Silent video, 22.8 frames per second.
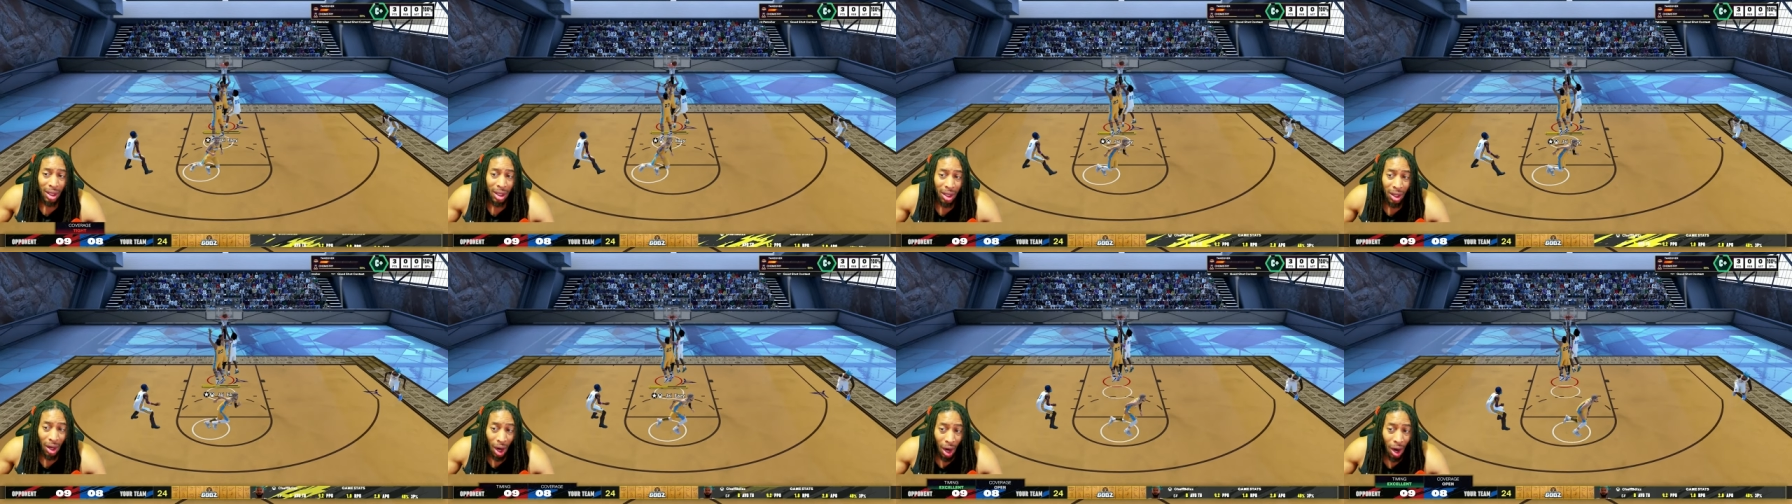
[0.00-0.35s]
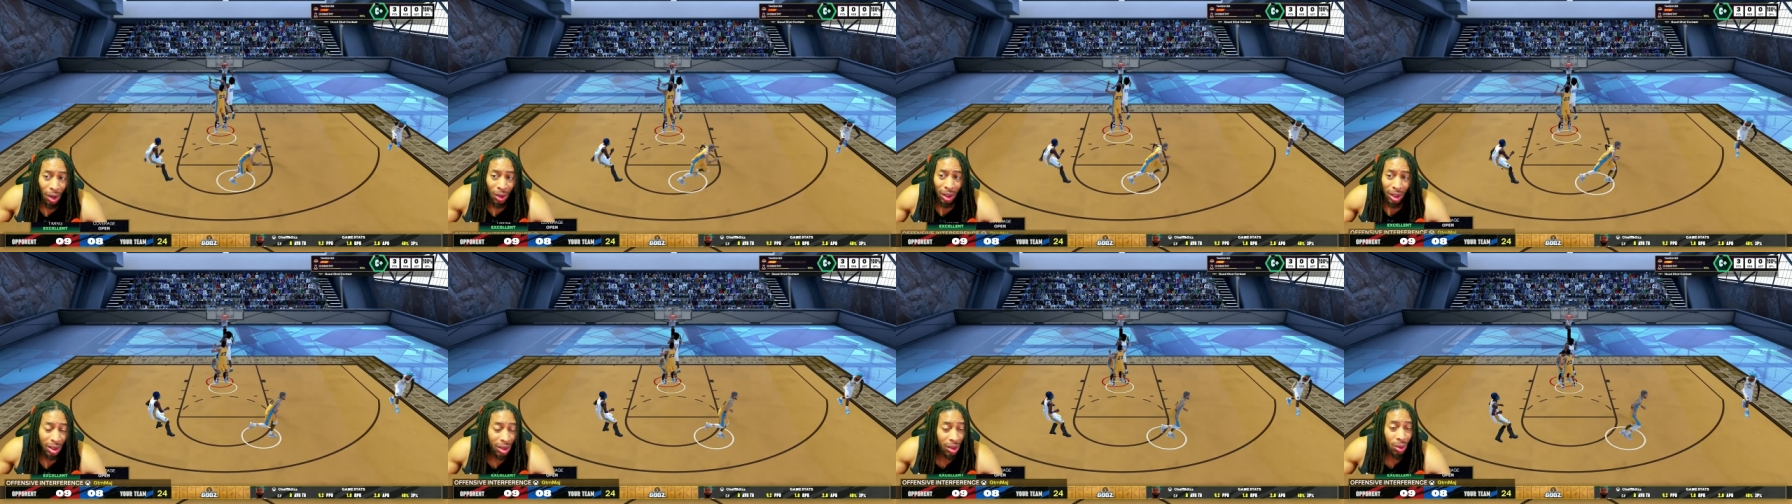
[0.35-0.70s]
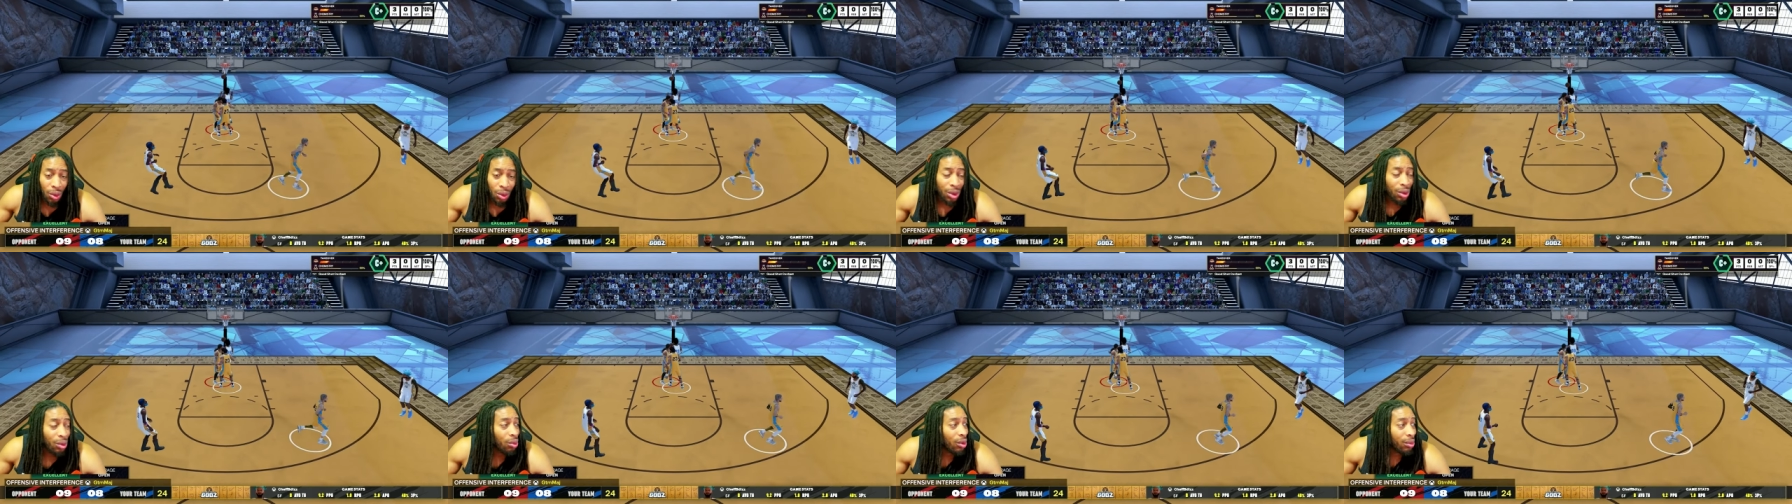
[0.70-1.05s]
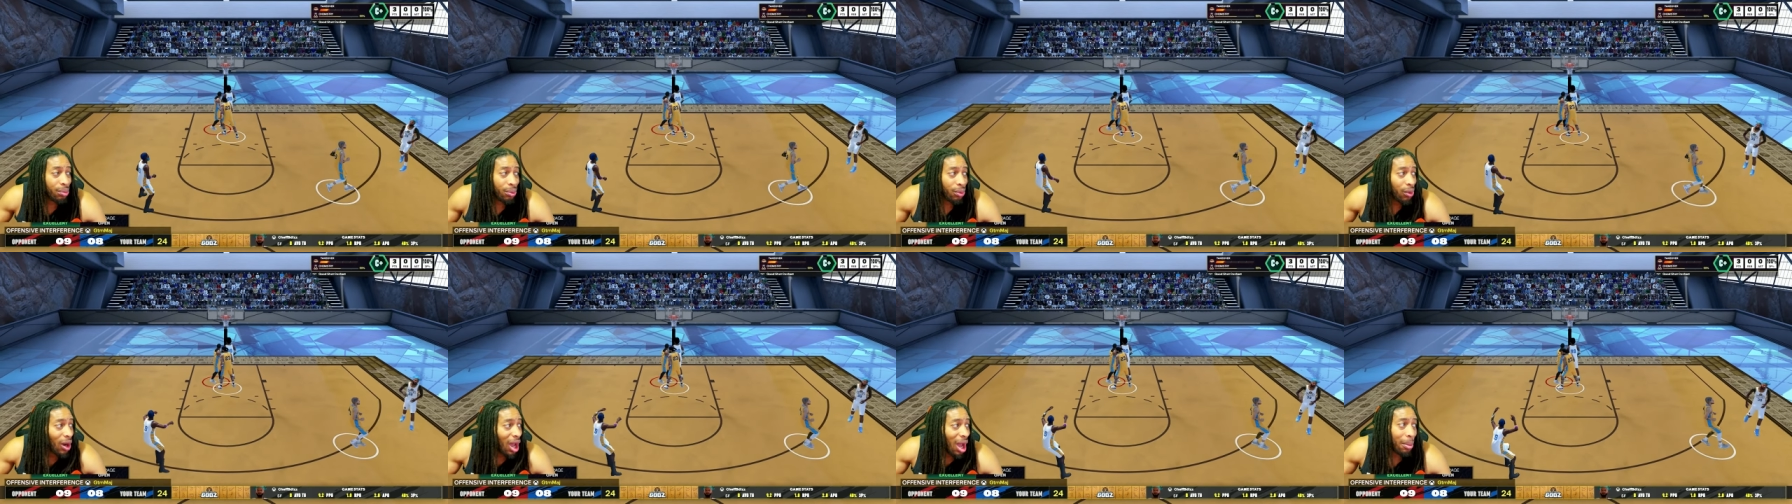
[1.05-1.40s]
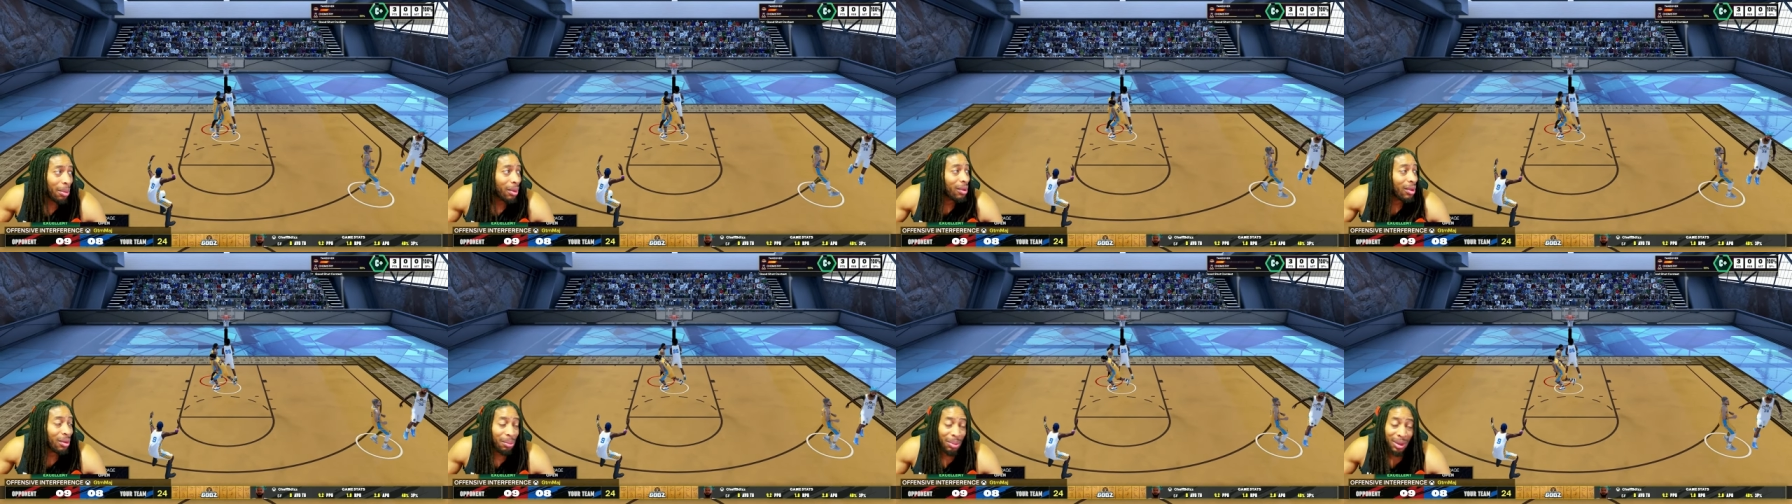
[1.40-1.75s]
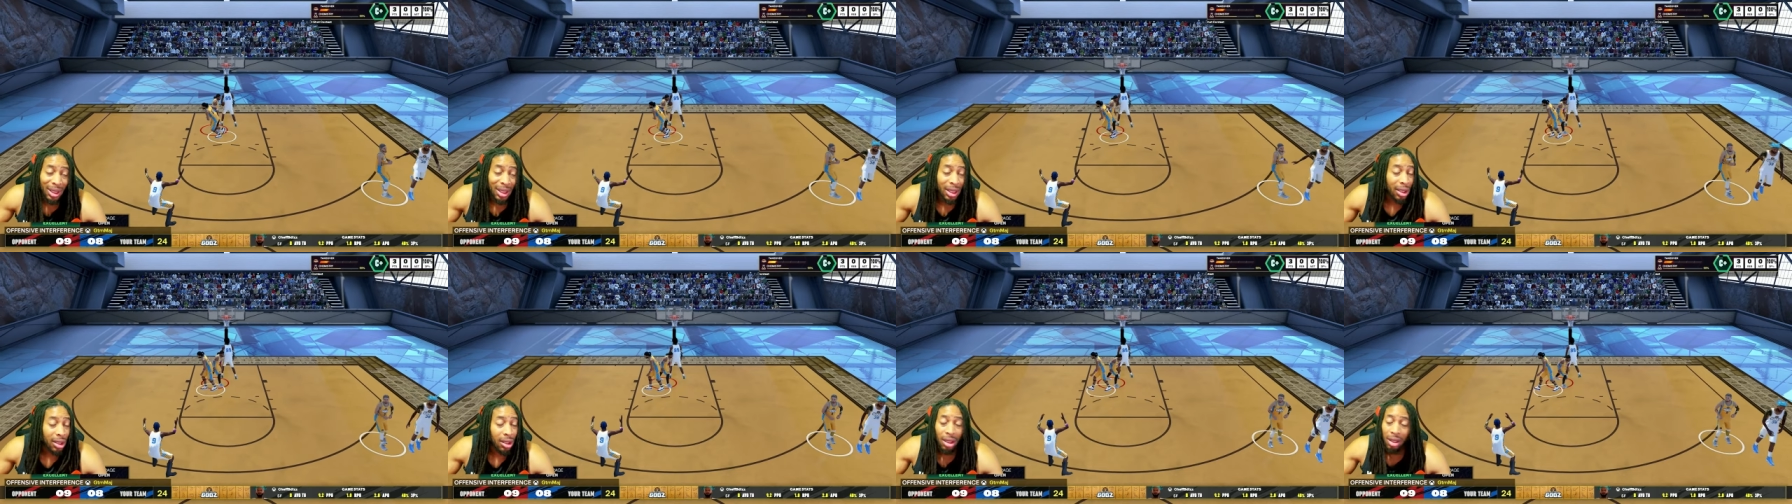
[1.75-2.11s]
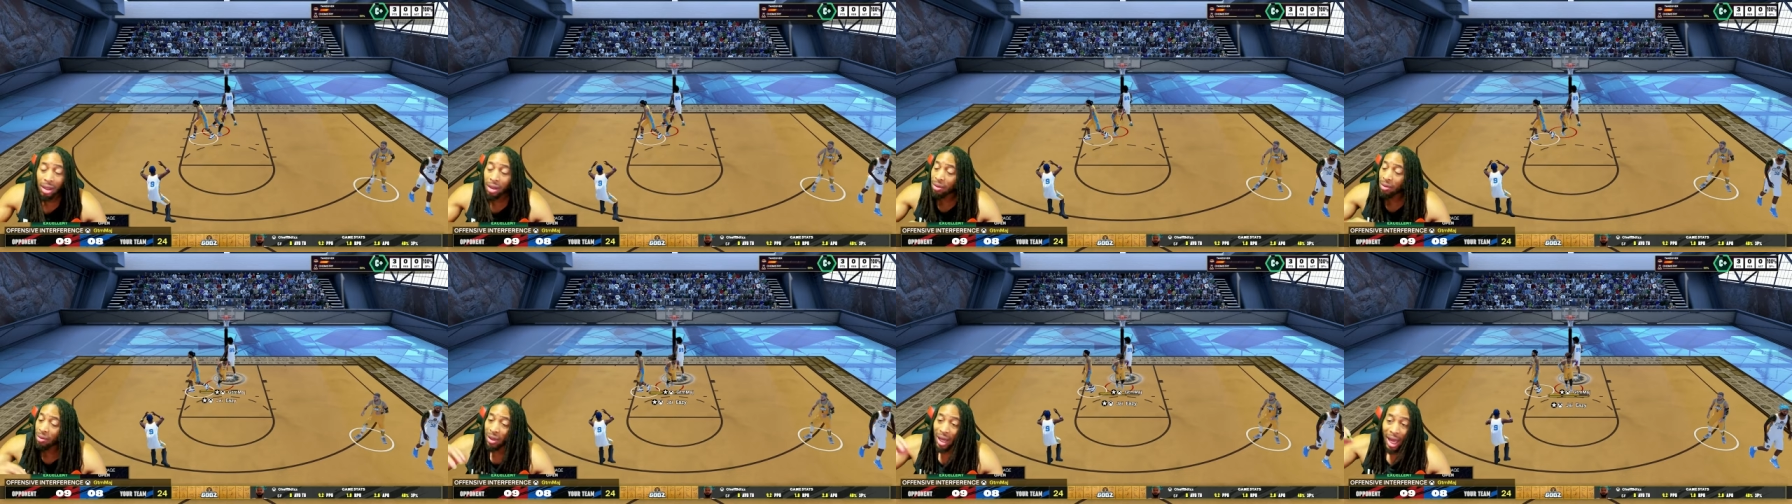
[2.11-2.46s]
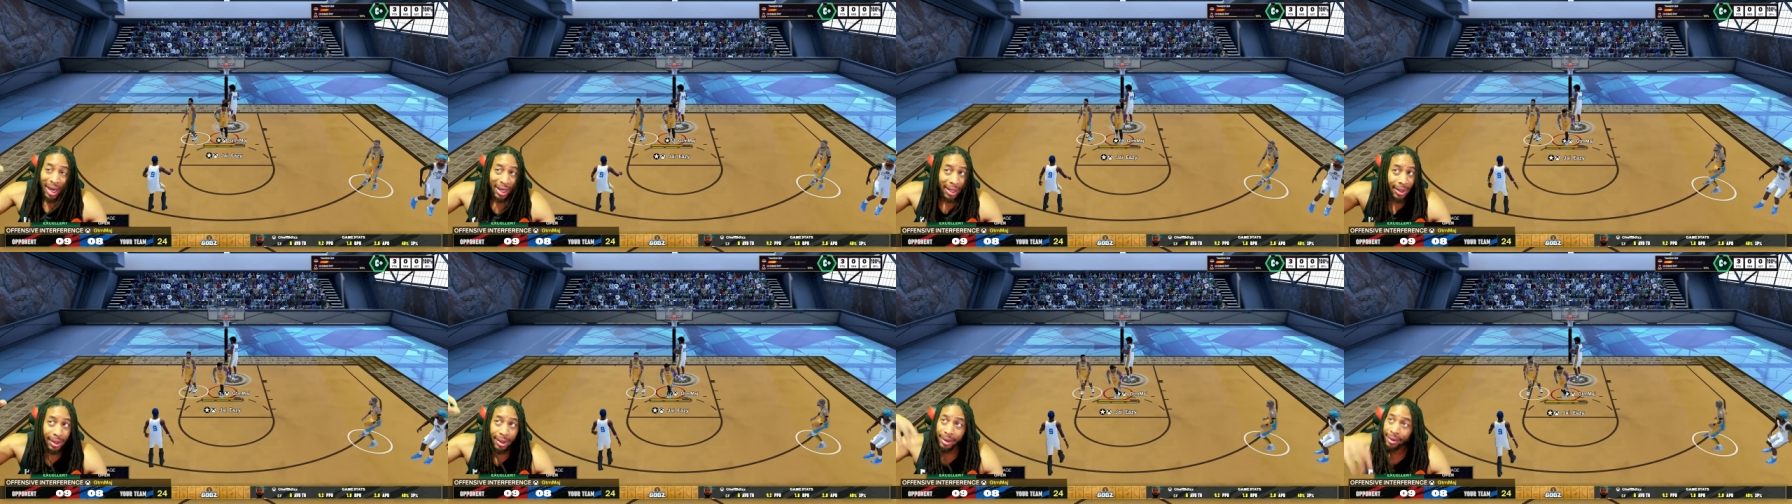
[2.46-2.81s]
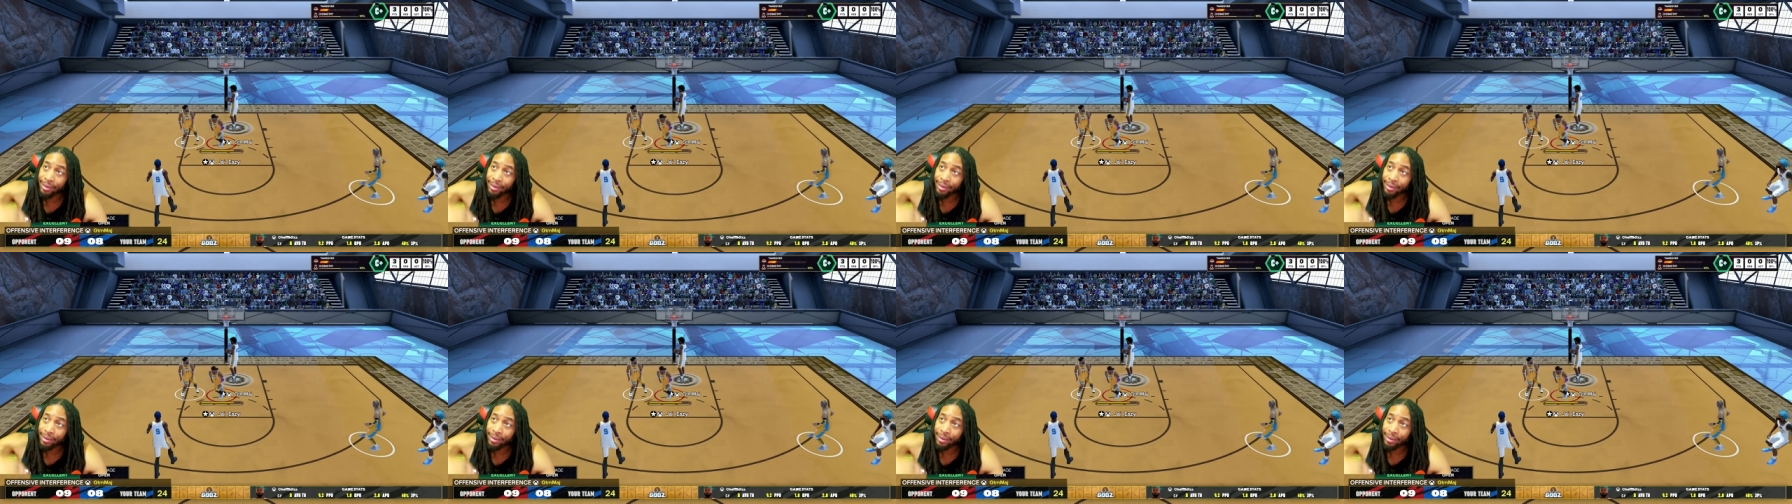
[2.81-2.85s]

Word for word: Call of Duty would probably be like